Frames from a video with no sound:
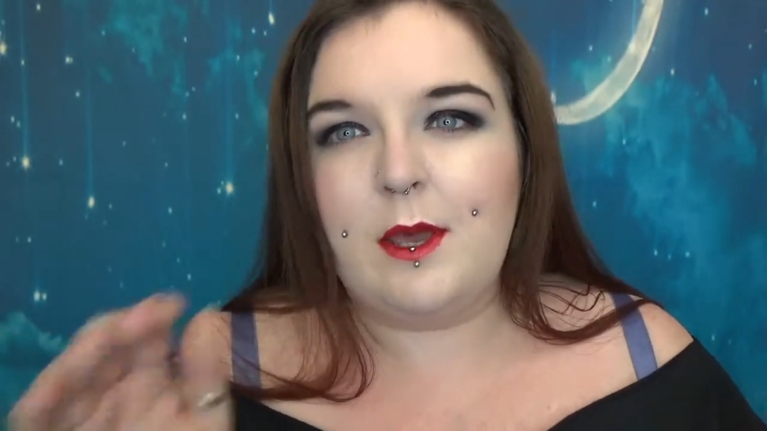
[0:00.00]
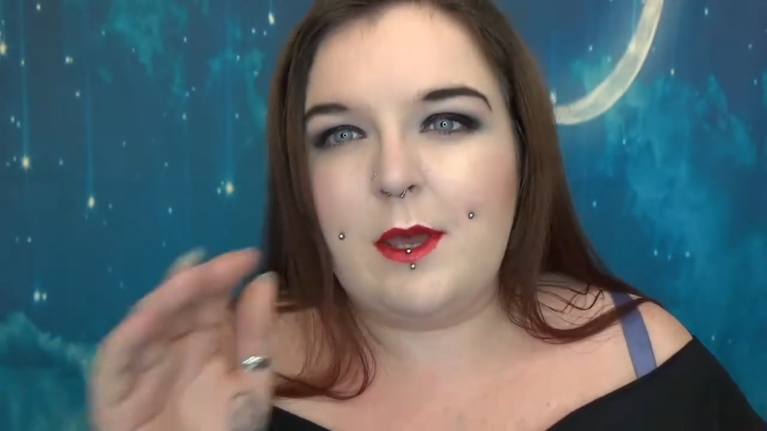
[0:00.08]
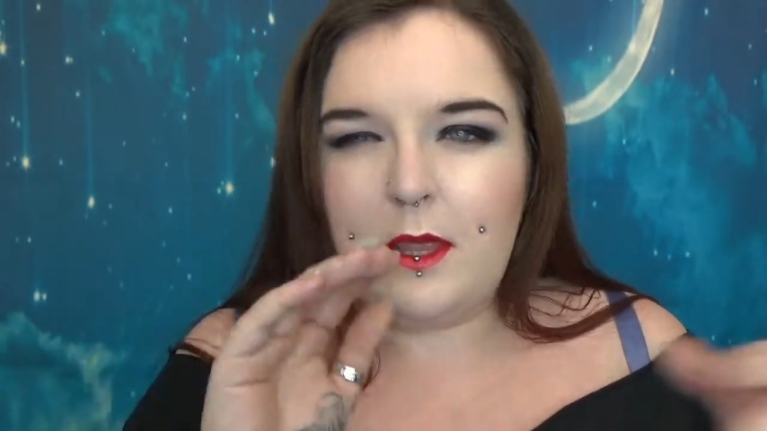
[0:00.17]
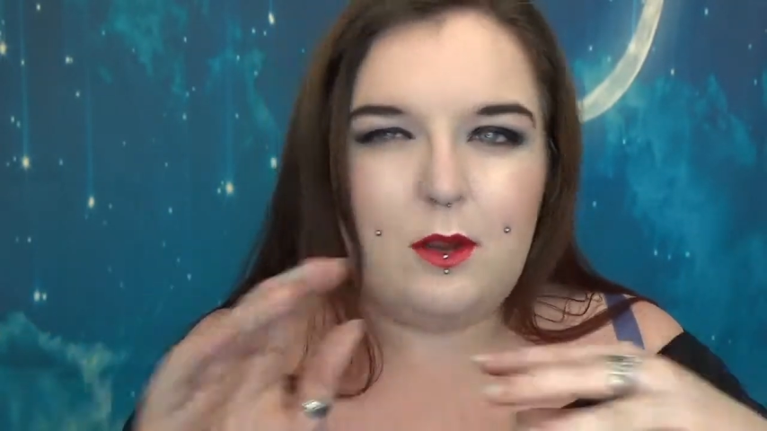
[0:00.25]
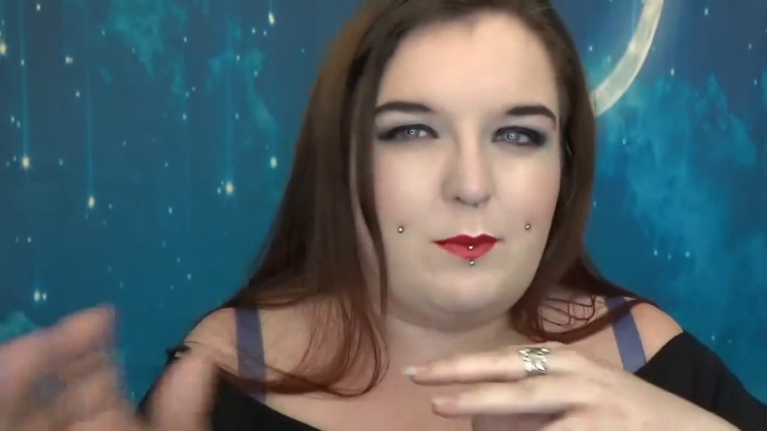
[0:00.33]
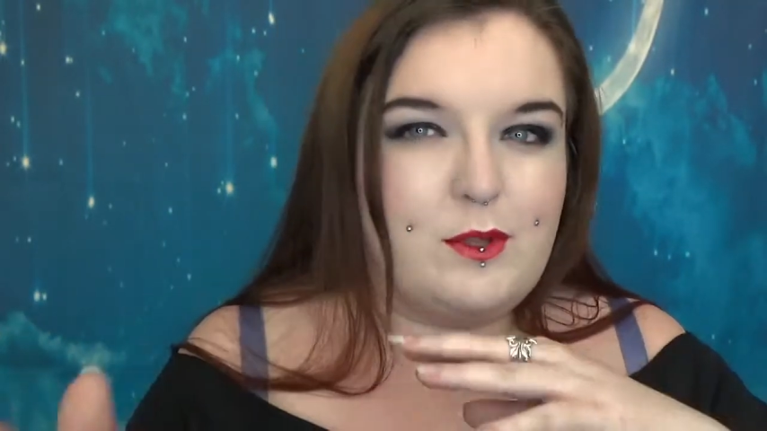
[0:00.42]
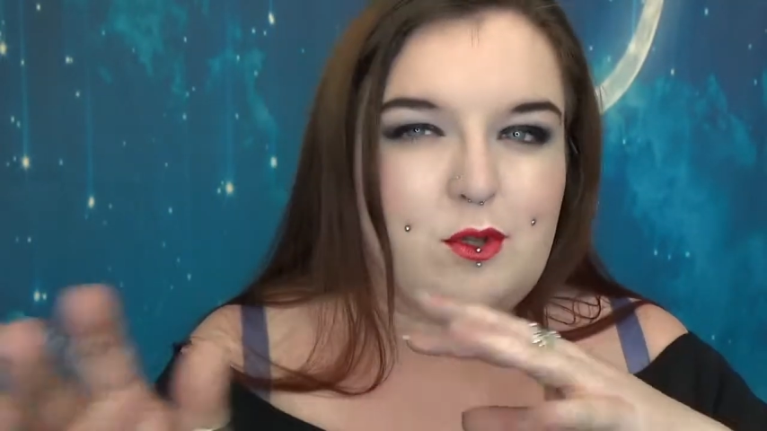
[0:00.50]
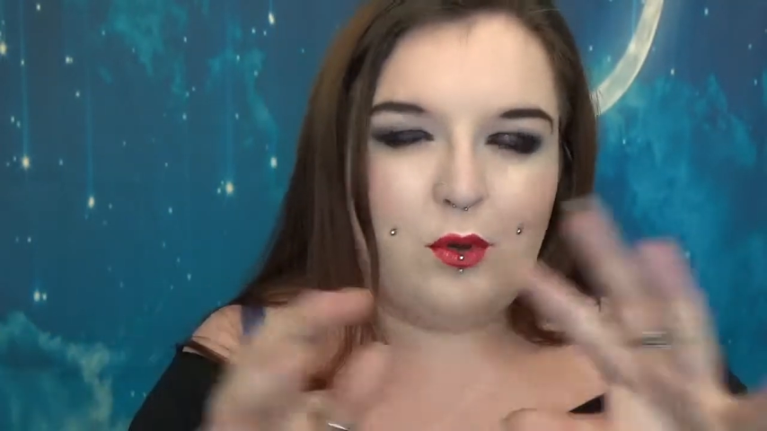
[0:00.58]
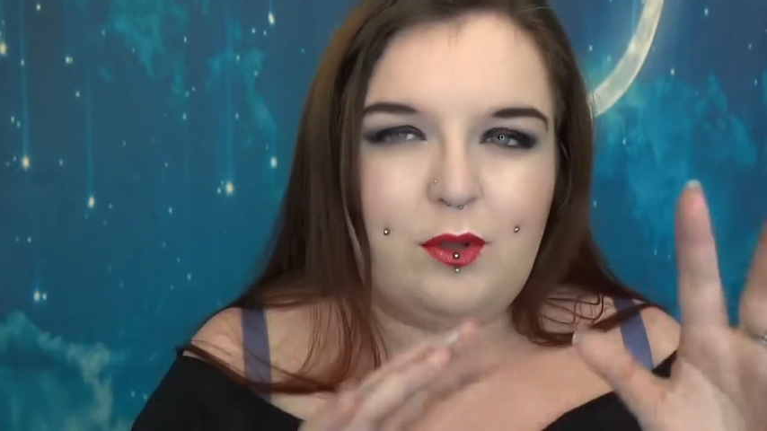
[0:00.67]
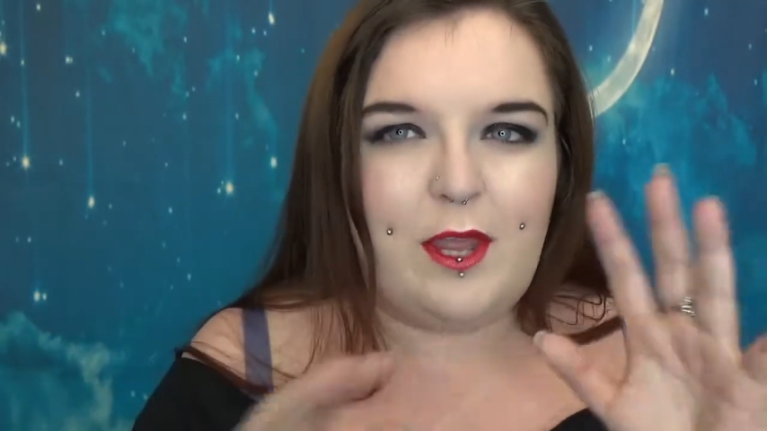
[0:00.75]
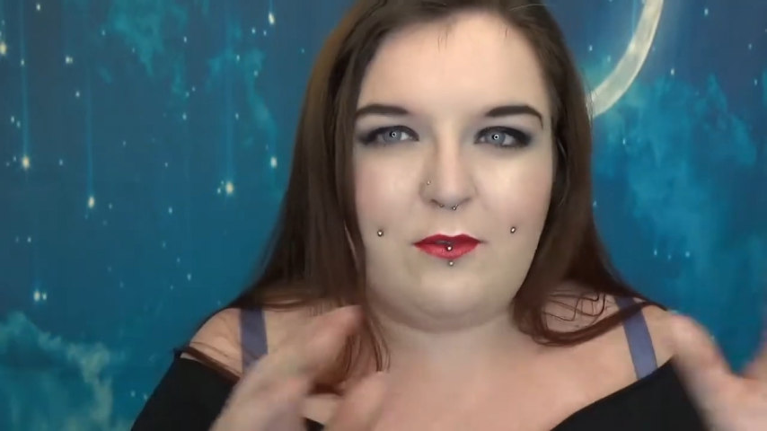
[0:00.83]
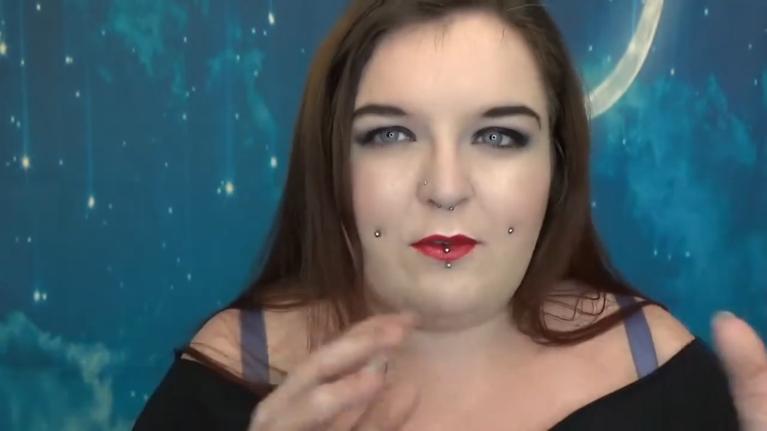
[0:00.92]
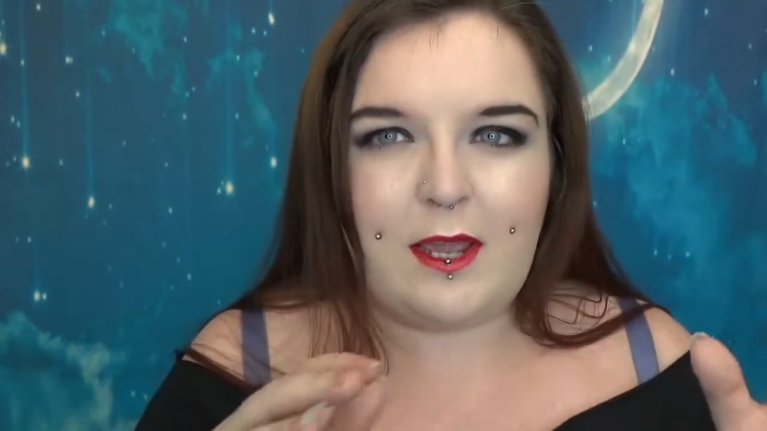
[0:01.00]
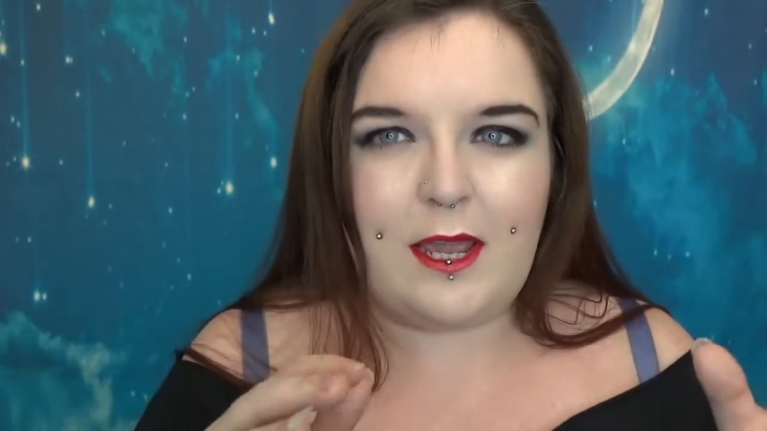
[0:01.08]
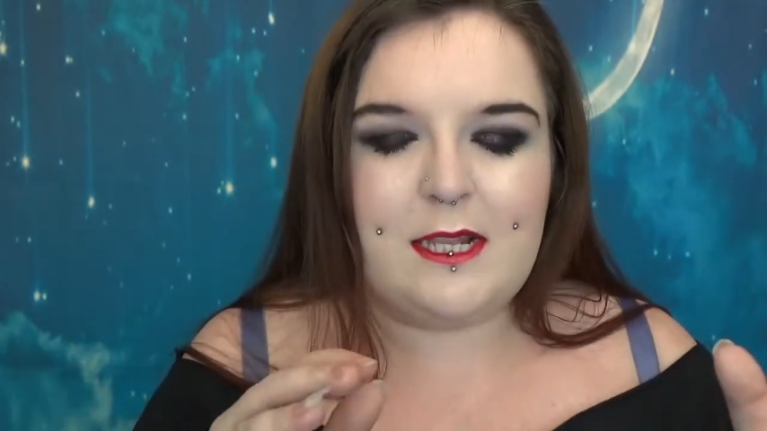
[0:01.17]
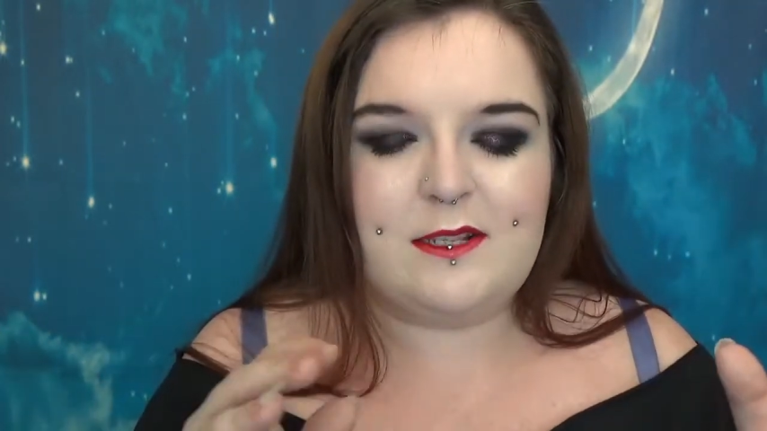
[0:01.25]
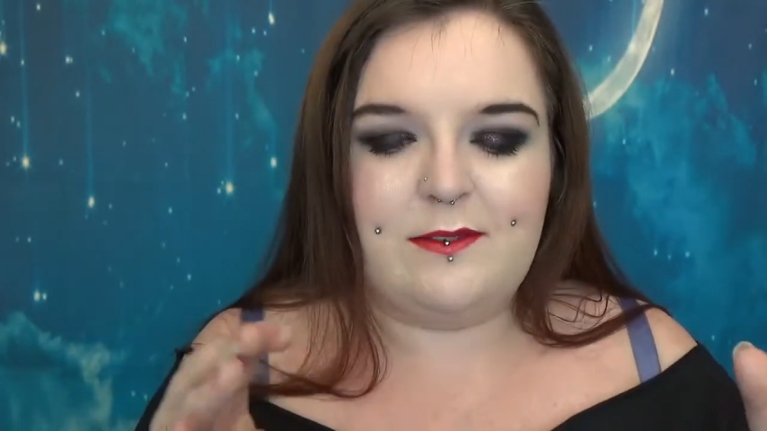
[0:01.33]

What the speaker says: Then it'd be two different kinds